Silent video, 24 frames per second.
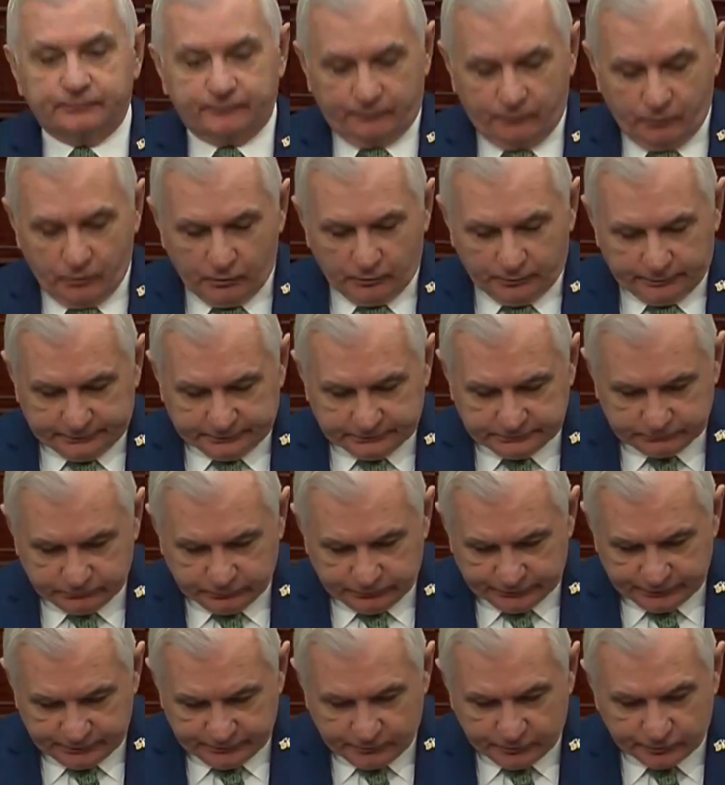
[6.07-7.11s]
forward
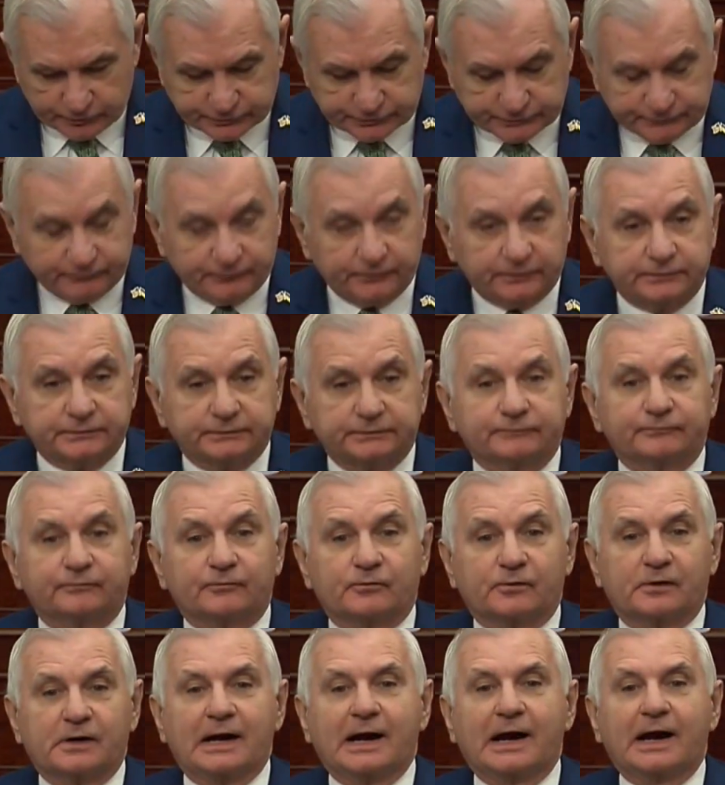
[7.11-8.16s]
with emergency funding
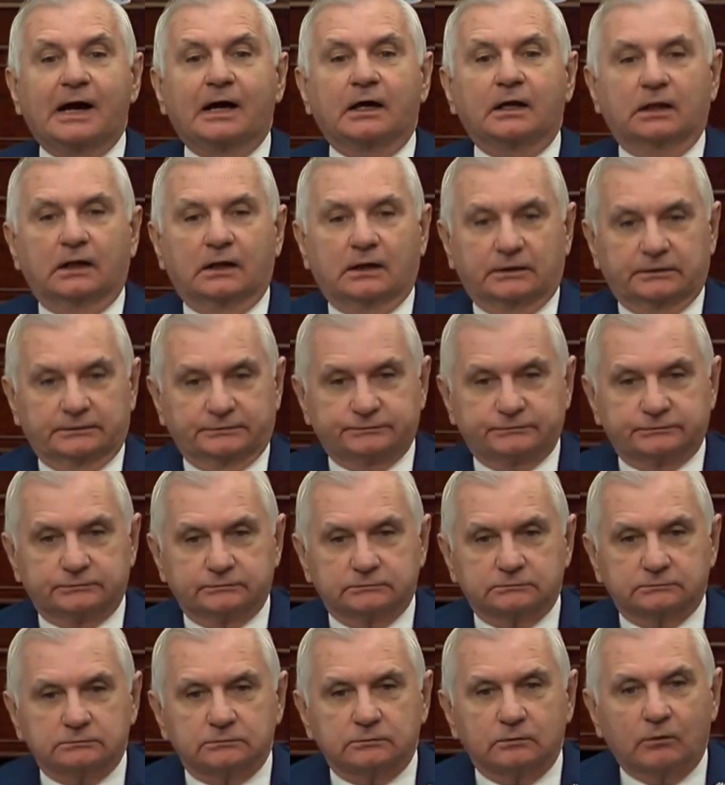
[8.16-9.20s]
for our allies,
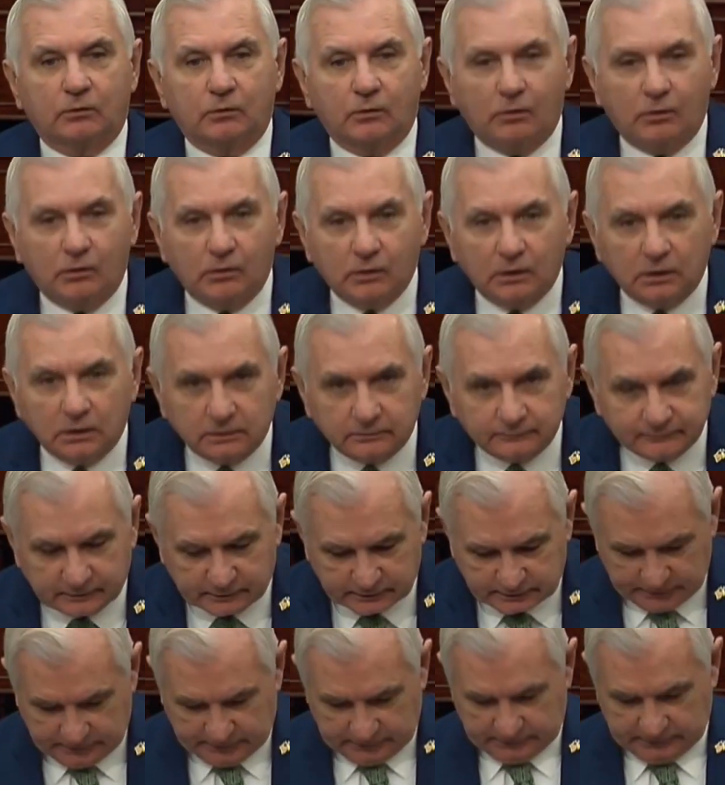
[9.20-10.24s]
all of
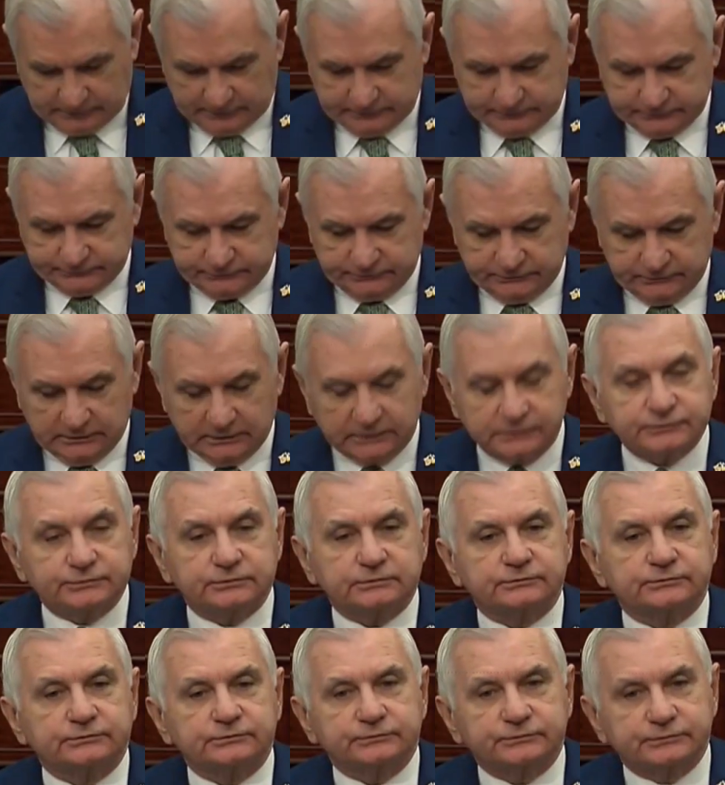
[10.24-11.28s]
our allies, not
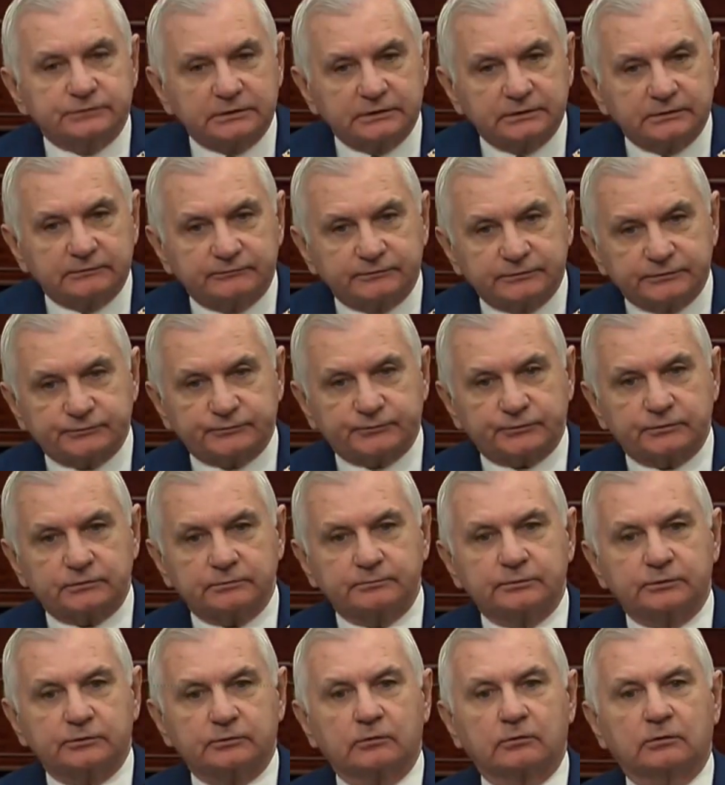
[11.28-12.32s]
just the state of Israel,
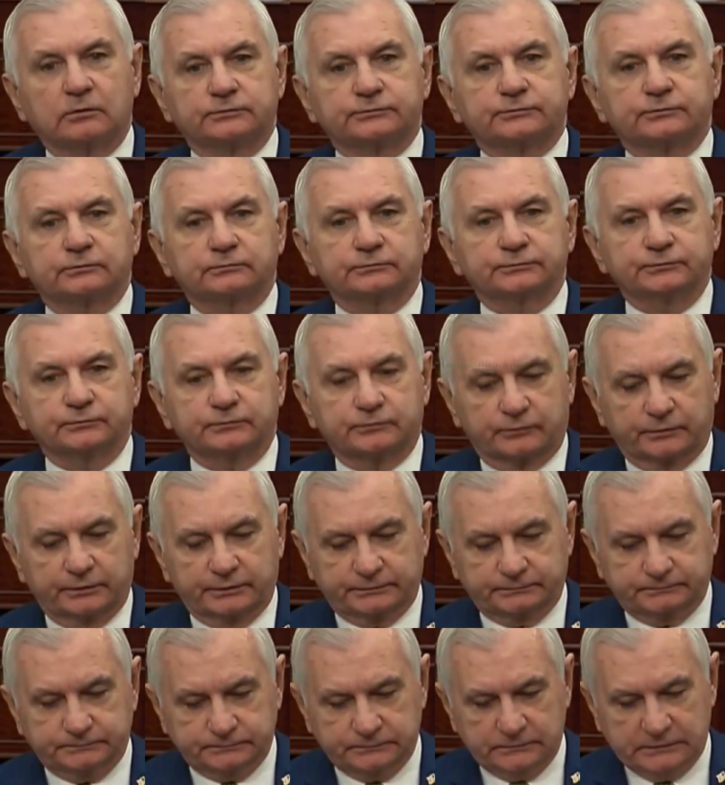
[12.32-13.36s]
but also
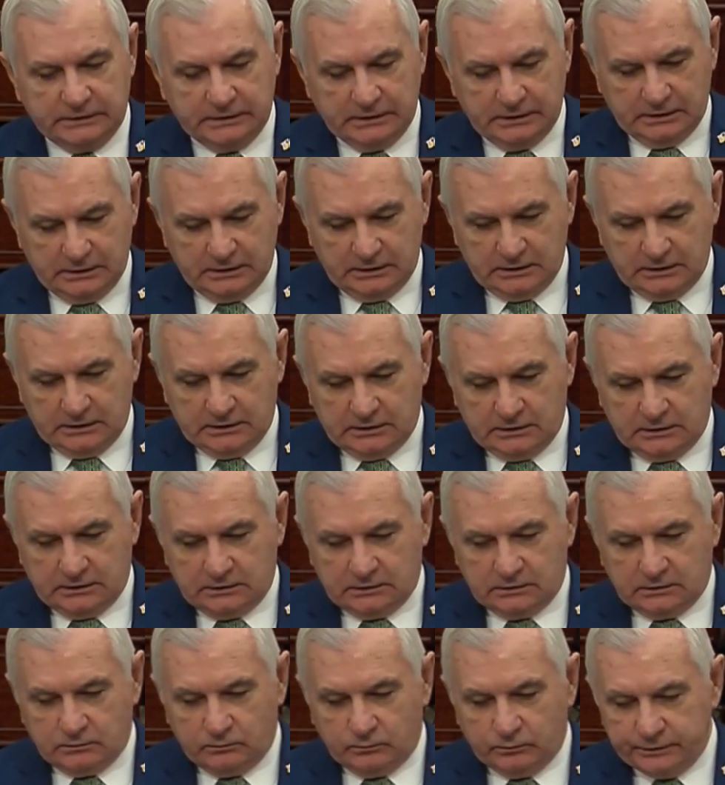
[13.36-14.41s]
Ukraine.
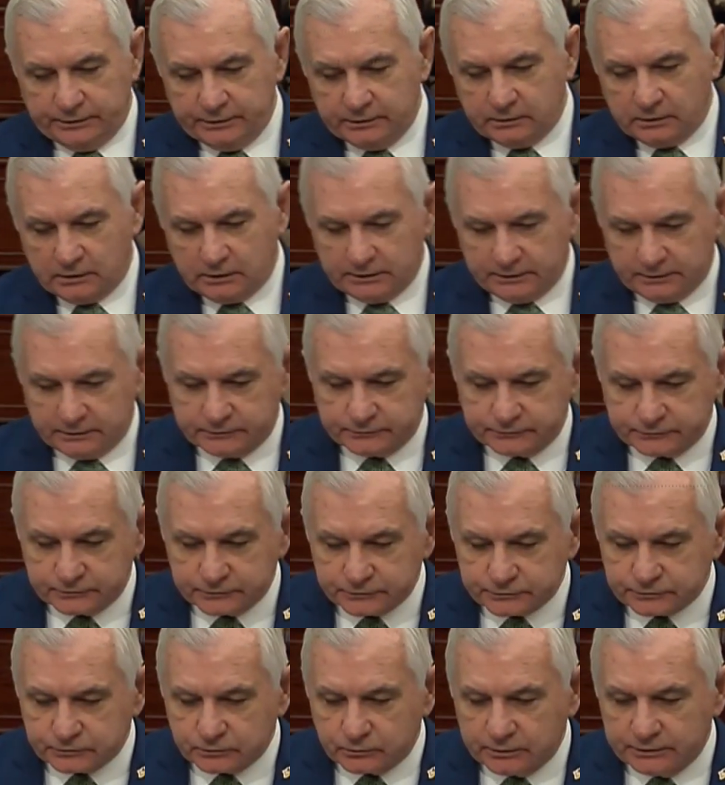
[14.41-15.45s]
We are in a
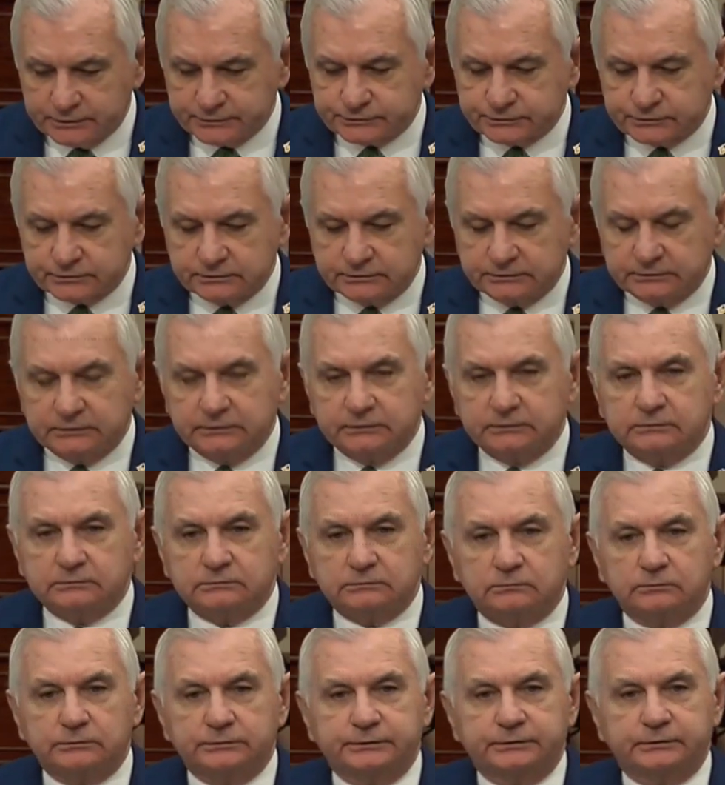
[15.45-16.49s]
situation
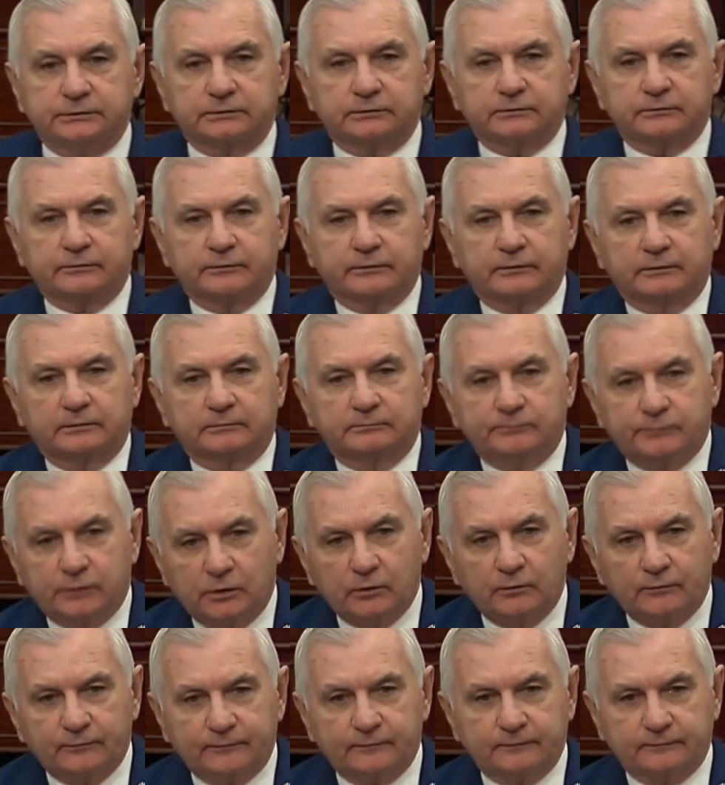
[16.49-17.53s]
where
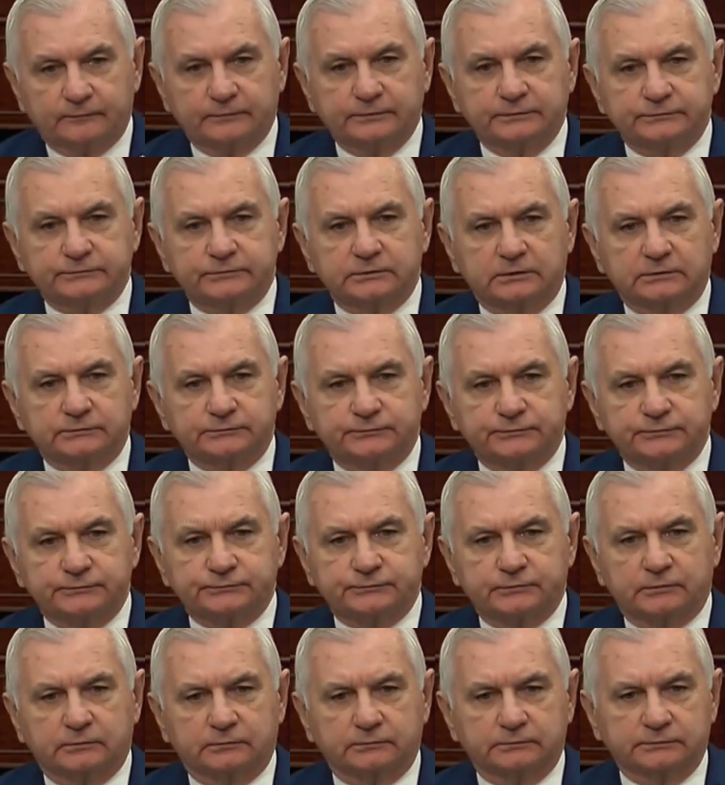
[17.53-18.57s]
both of these
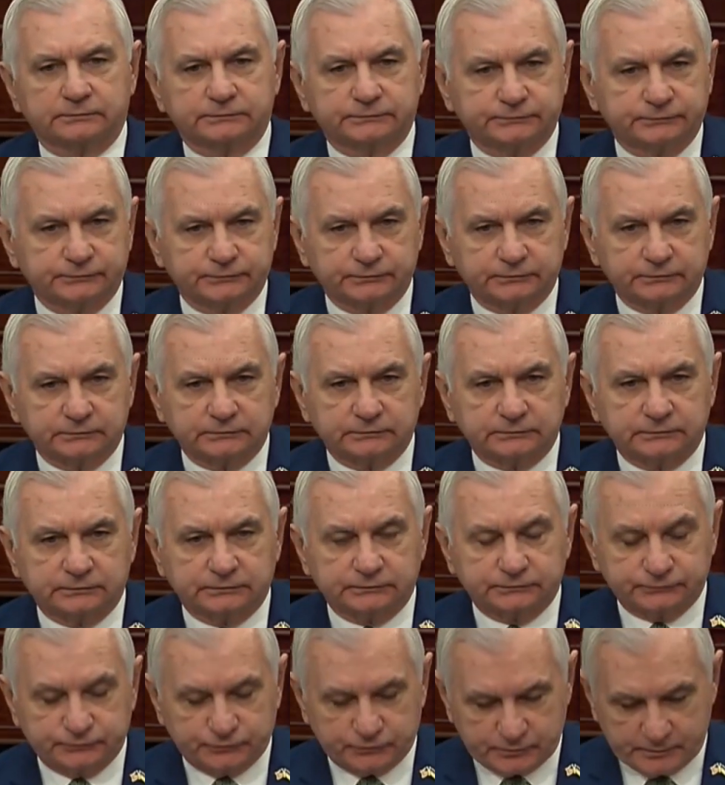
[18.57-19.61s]
countries are under
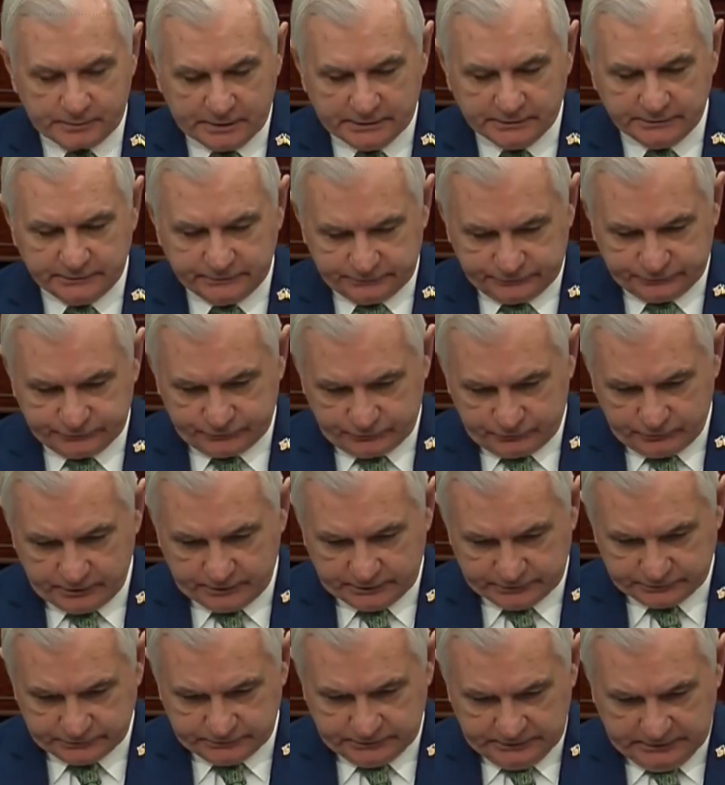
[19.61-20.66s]
tremendous
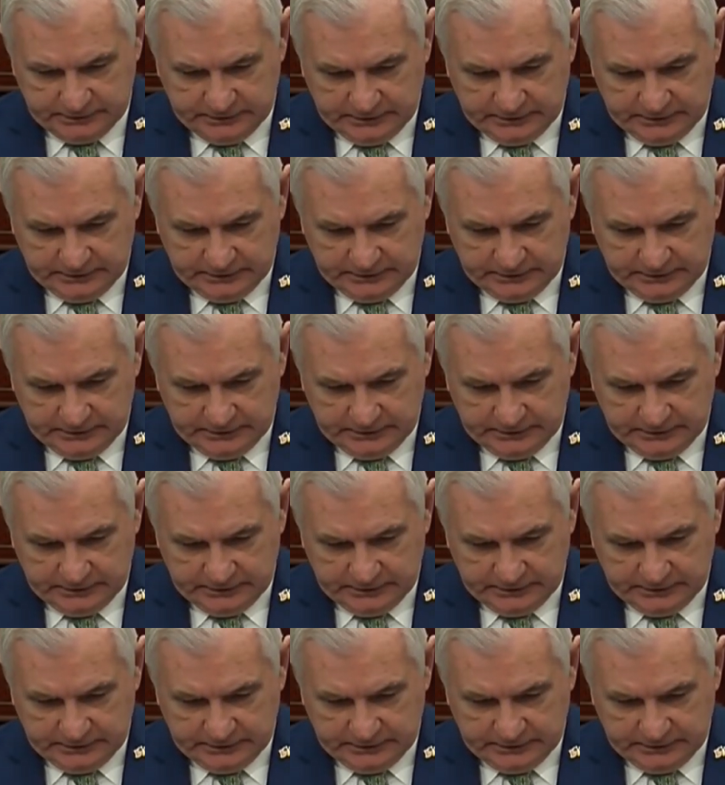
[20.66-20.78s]
stress.